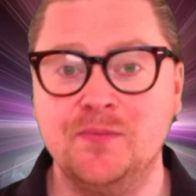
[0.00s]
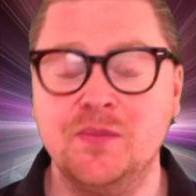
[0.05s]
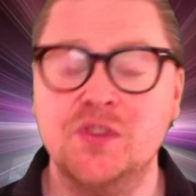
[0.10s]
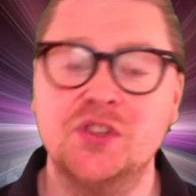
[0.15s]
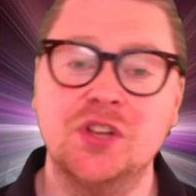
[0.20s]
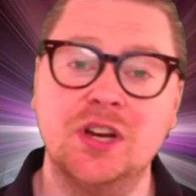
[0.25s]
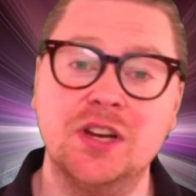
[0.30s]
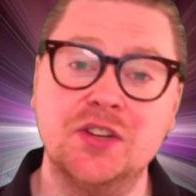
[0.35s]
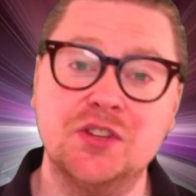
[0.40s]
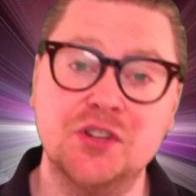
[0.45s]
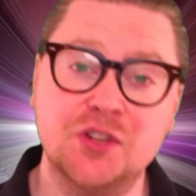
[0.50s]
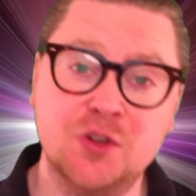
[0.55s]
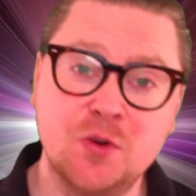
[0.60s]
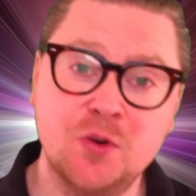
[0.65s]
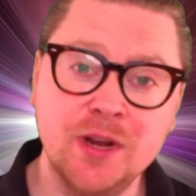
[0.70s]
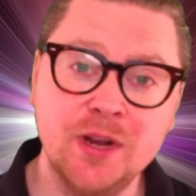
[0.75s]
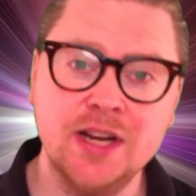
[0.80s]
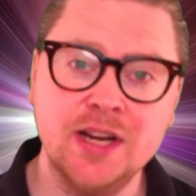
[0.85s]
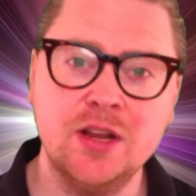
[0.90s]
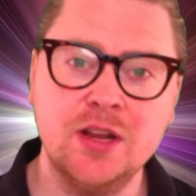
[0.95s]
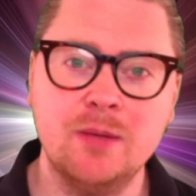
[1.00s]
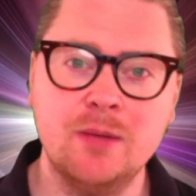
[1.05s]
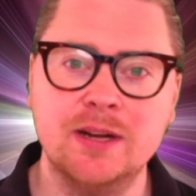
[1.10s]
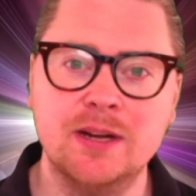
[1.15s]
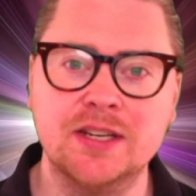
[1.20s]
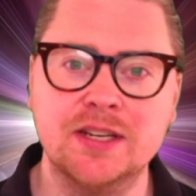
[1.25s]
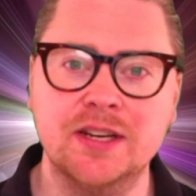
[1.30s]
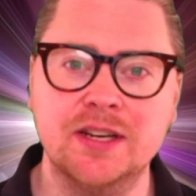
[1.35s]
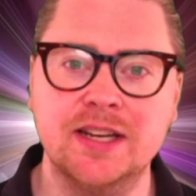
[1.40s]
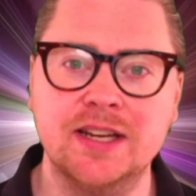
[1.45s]
So let's just quickly go back
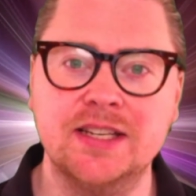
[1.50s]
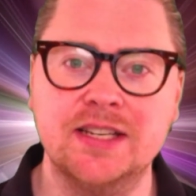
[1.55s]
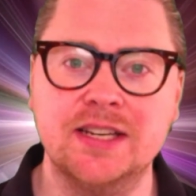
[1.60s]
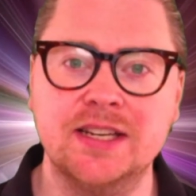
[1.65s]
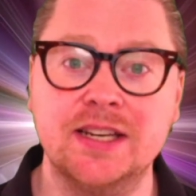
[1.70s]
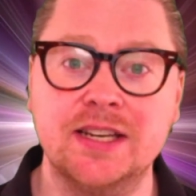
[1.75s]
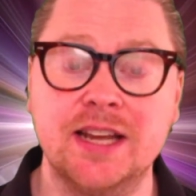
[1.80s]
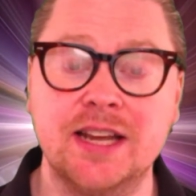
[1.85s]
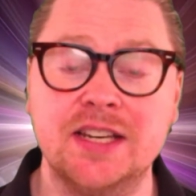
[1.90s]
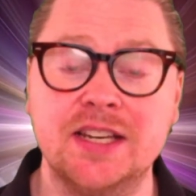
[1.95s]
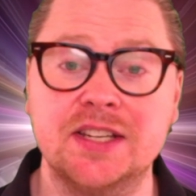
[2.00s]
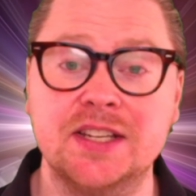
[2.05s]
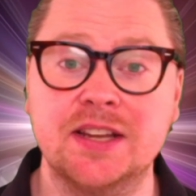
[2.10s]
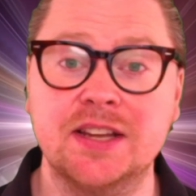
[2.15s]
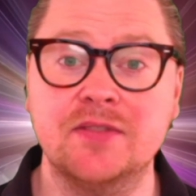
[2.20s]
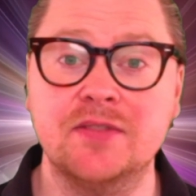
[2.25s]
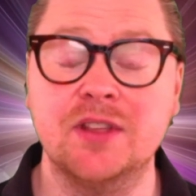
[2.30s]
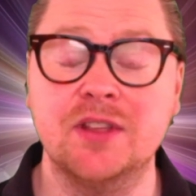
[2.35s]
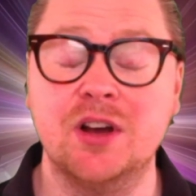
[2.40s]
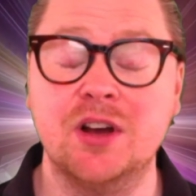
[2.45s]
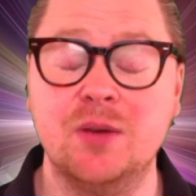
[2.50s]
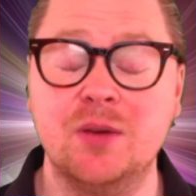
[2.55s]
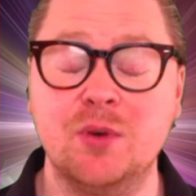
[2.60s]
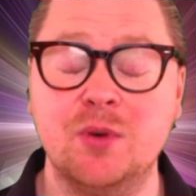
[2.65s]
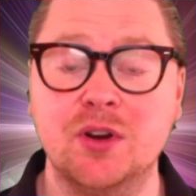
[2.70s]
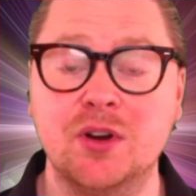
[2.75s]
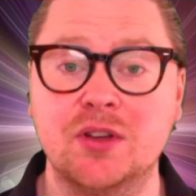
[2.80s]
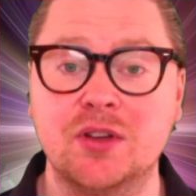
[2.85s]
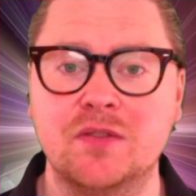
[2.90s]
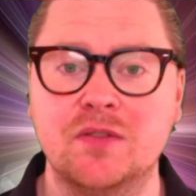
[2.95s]
to 1987, the
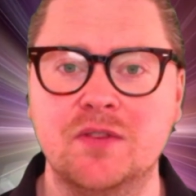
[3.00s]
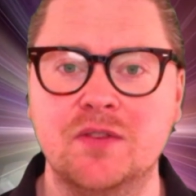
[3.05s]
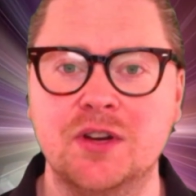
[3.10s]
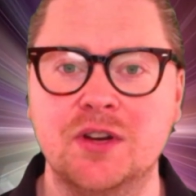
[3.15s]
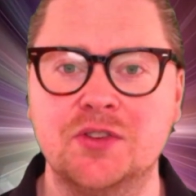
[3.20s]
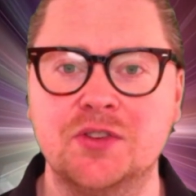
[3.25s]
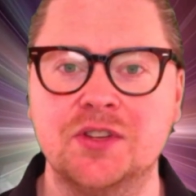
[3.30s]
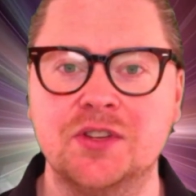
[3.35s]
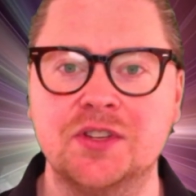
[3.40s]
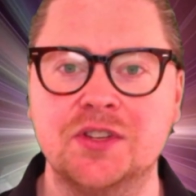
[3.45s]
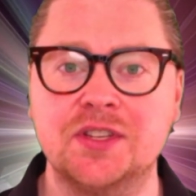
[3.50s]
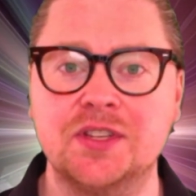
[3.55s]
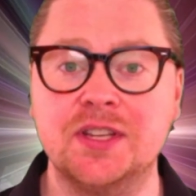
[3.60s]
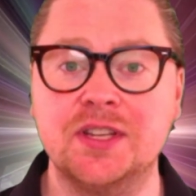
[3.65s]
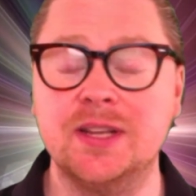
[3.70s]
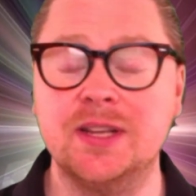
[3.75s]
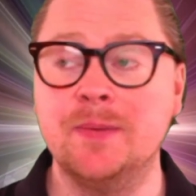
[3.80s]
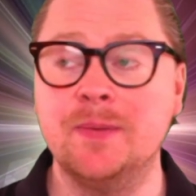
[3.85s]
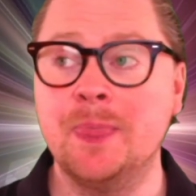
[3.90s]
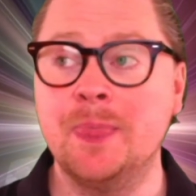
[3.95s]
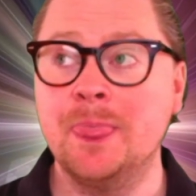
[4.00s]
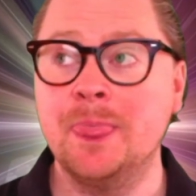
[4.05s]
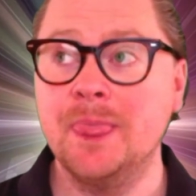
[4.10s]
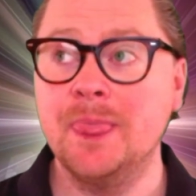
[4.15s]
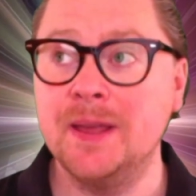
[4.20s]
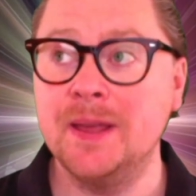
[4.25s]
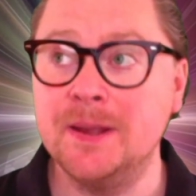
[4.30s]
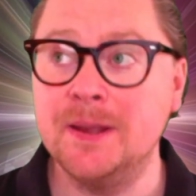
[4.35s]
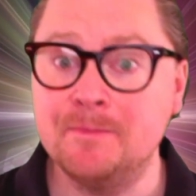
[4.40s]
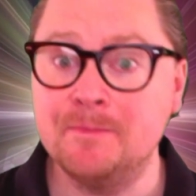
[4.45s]
harmonic convergence, the
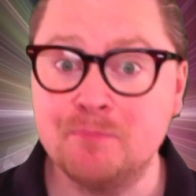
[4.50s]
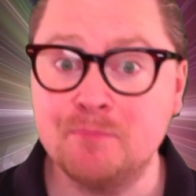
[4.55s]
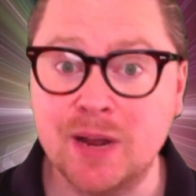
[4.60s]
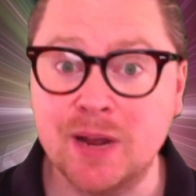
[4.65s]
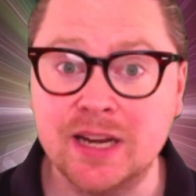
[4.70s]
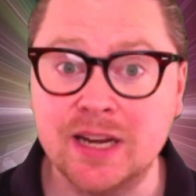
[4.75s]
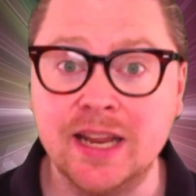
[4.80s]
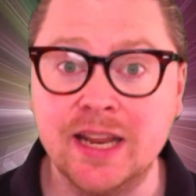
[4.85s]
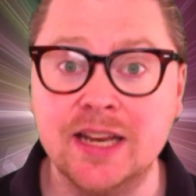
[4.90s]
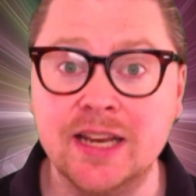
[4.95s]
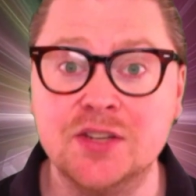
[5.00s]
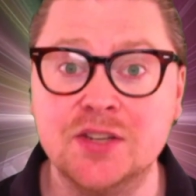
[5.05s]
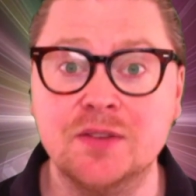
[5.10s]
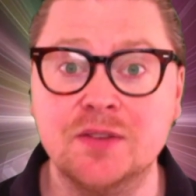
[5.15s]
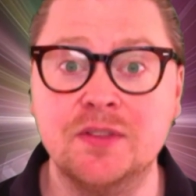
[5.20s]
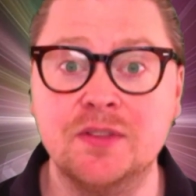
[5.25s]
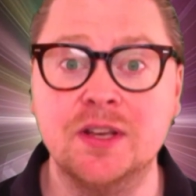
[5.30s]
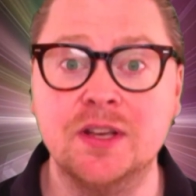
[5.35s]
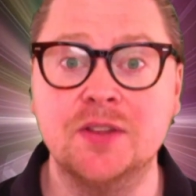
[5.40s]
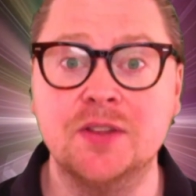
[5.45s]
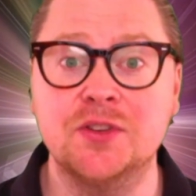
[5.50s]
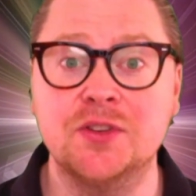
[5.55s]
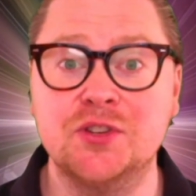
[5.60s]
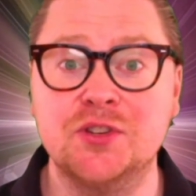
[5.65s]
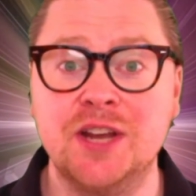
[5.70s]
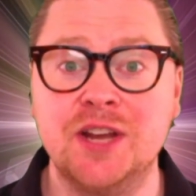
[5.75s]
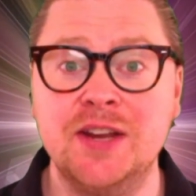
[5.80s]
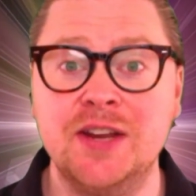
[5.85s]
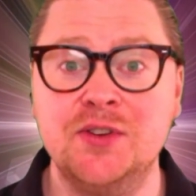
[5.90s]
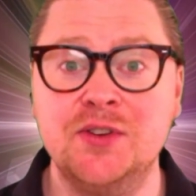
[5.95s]
magnetics of the earth are
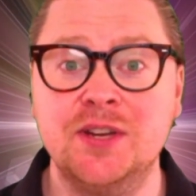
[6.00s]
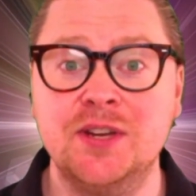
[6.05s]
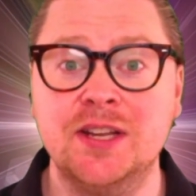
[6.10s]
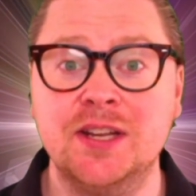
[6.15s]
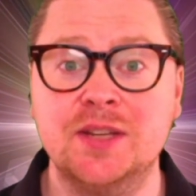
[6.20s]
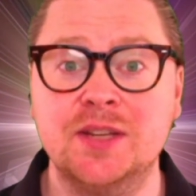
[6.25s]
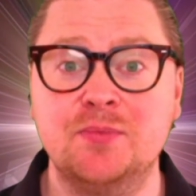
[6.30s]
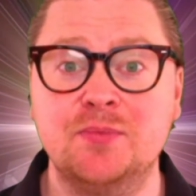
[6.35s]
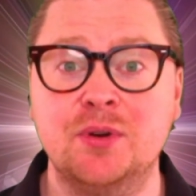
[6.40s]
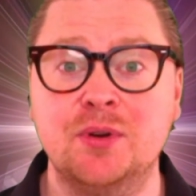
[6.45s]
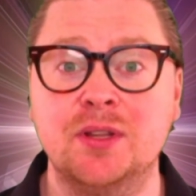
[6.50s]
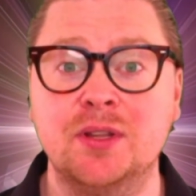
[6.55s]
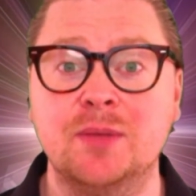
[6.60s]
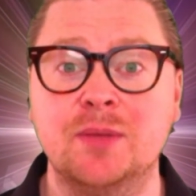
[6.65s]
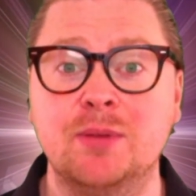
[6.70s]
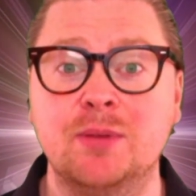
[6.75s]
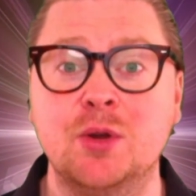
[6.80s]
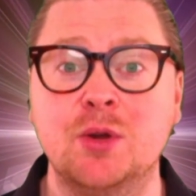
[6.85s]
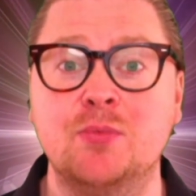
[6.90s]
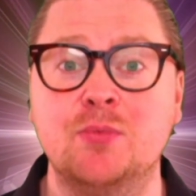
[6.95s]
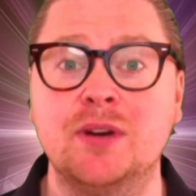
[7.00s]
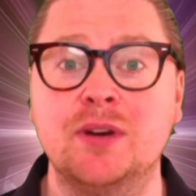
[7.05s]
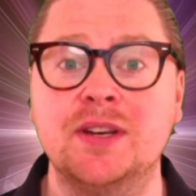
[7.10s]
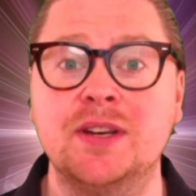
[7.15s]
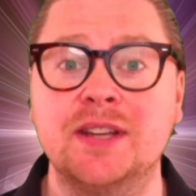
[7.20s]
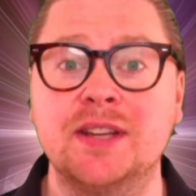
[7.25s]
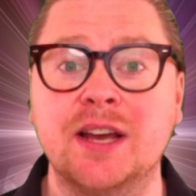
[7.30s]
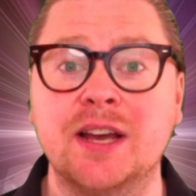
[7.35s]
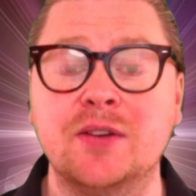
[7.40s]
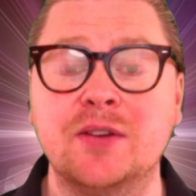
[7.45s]
changing. It's putting the blueprint
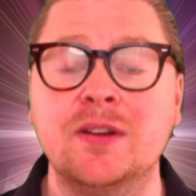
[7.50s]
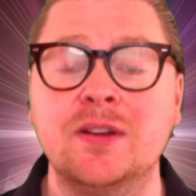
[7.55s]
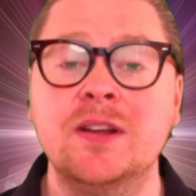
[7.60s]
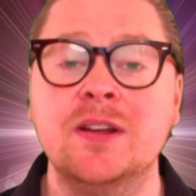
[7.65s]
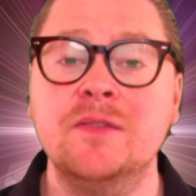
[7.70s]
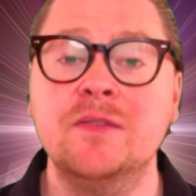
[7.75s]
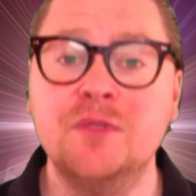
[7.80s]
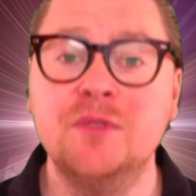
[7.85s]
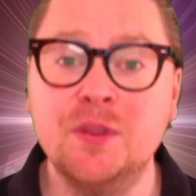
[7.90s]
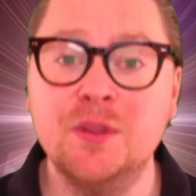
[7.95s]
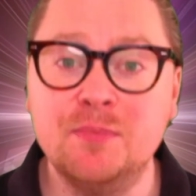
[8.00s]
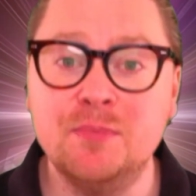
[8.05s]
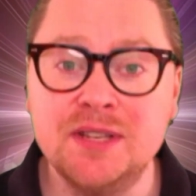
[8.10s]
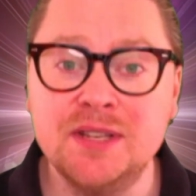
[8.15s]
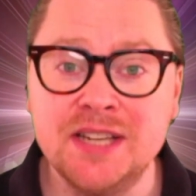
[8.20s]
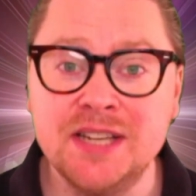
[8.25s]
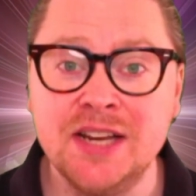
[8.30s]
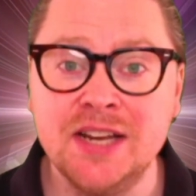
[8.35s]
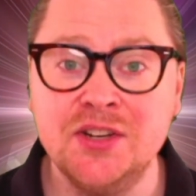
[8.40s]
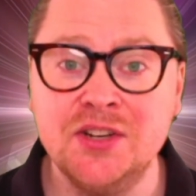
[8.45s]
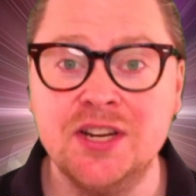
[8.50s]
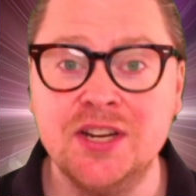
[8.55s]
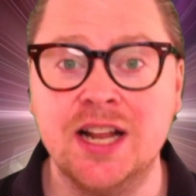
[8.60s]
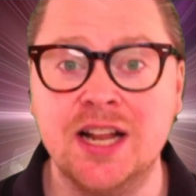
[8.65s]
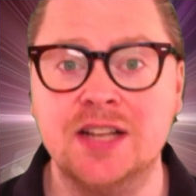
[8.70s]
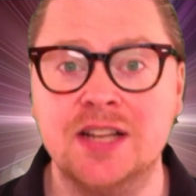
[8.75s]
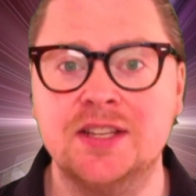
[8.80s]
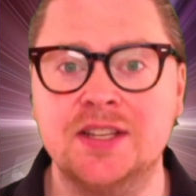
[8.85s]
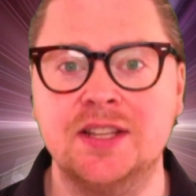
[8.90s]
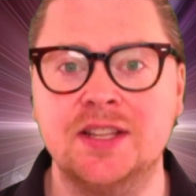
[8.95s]
down for the
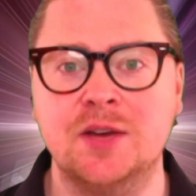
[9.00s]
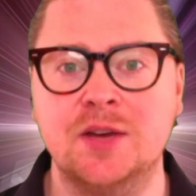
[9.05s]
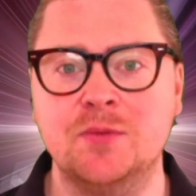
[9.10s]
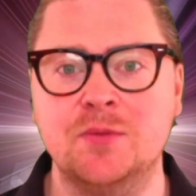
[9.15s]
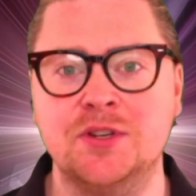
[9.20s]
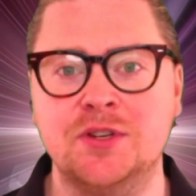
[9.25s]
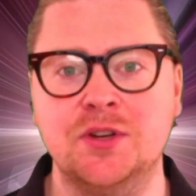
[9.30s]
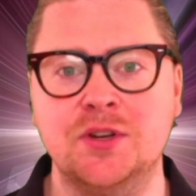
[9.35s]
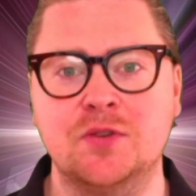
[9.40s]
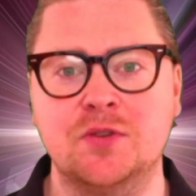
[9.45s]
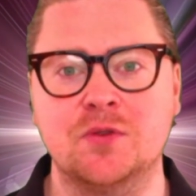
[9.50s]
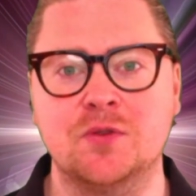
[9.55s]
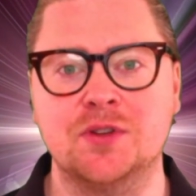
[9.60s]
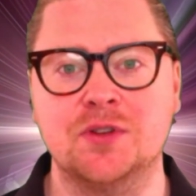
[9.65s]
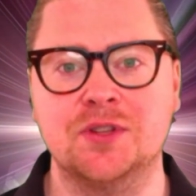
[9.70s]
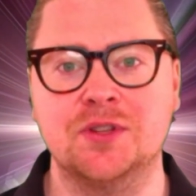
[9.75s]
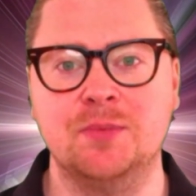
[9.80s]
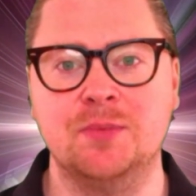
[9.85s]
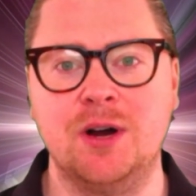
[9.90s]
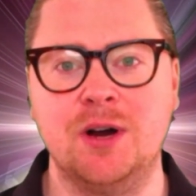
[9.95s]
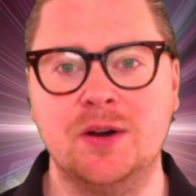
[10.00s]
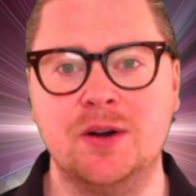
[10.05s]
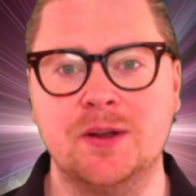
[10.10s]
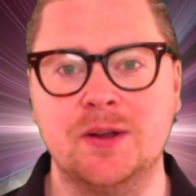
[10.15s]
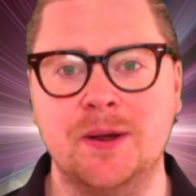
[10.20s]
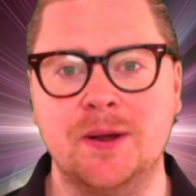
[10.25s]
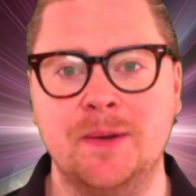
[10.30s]
potentiality that we do cross the marker.